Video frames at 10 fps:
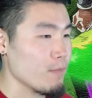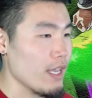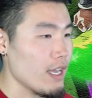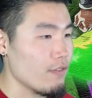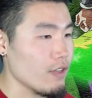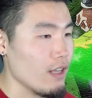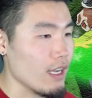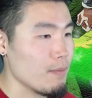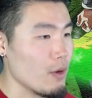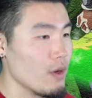And for the
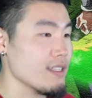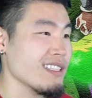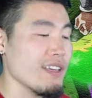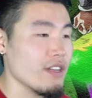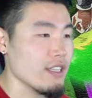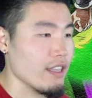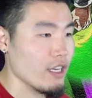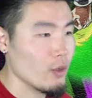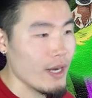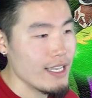login bonus, let's see if there's anything
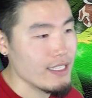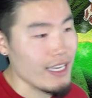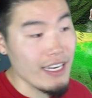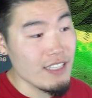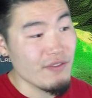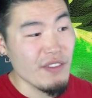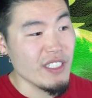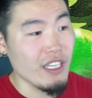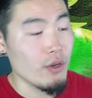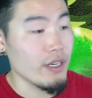crazy. It is
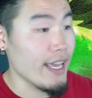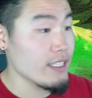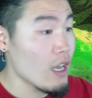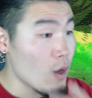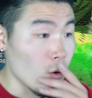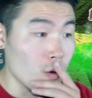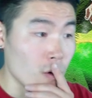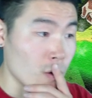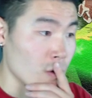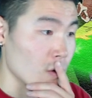1500 days.
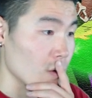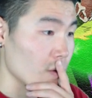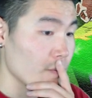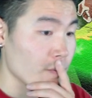Ooh.